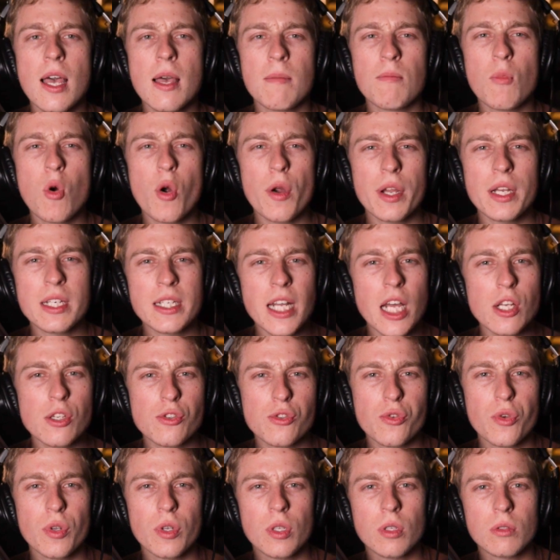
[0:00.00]
more
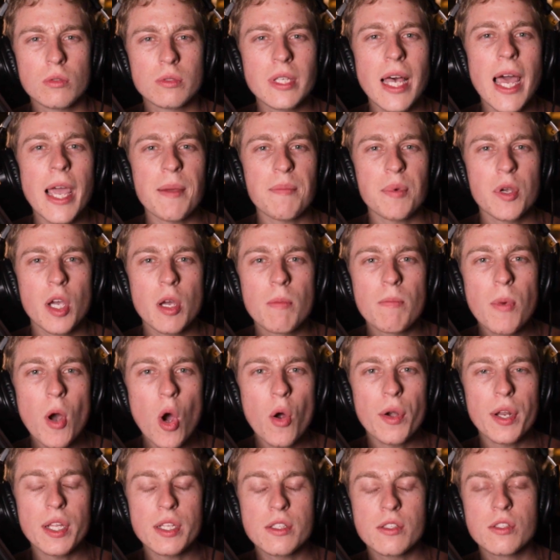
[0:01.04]
industrial type
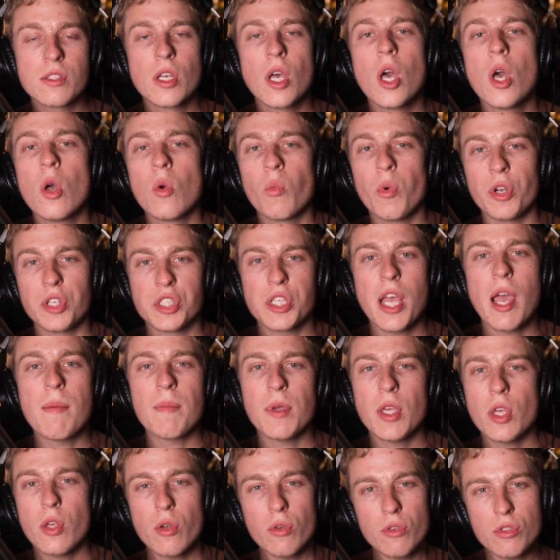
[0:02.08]
components, which can be
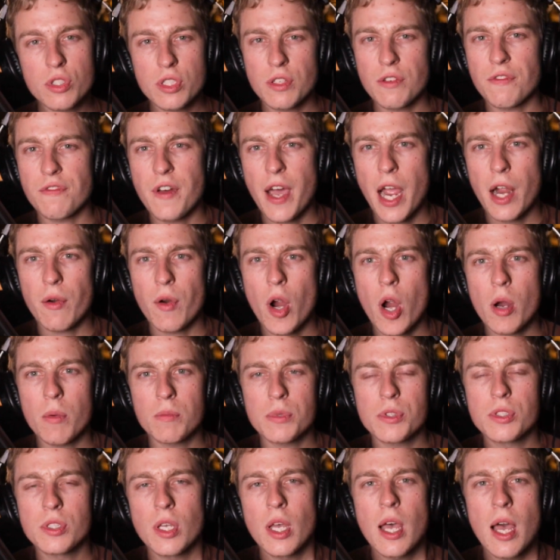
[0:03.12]
used in
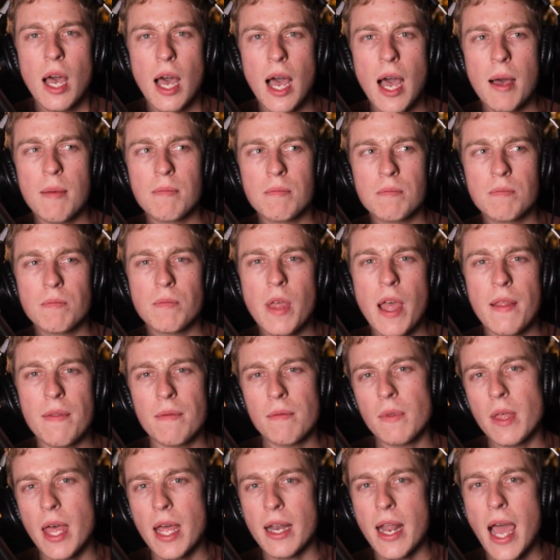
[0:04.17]
firearms. And
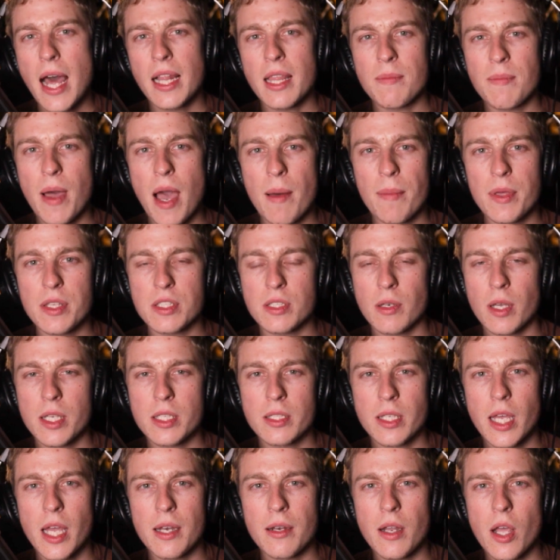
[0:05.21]
Alibaba
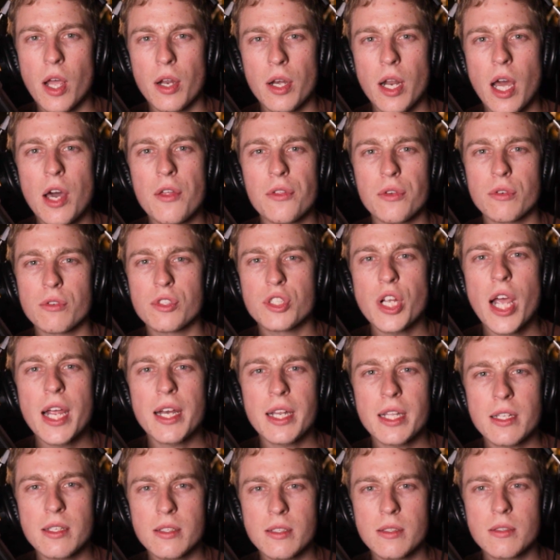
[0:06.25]
and other
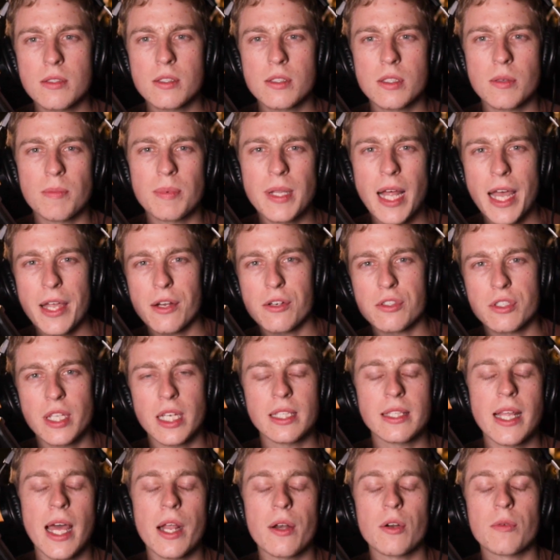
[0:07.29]
Chinese suppliers
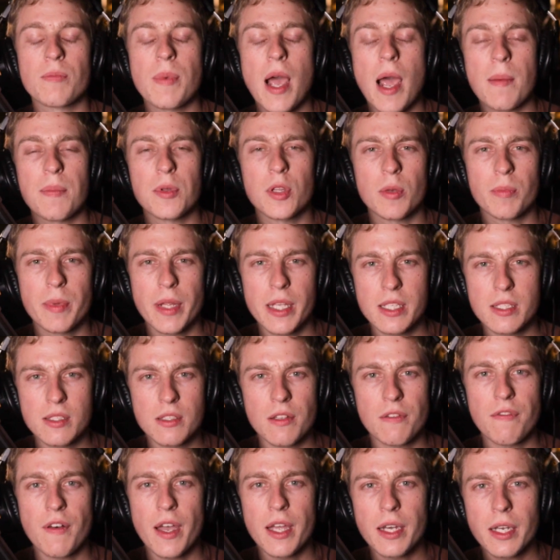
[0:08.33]
like that are popular places
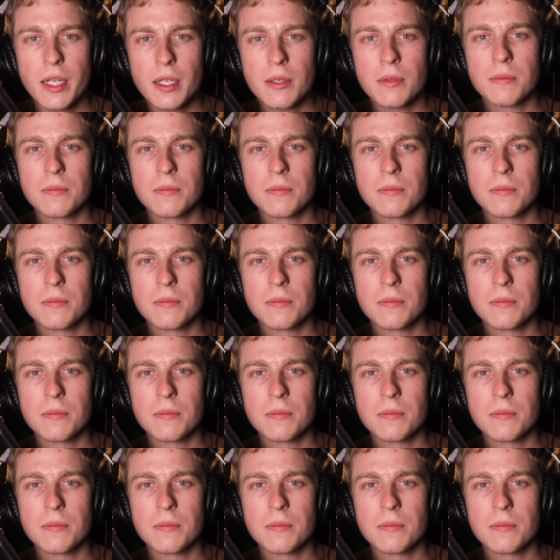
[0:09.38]
to find it.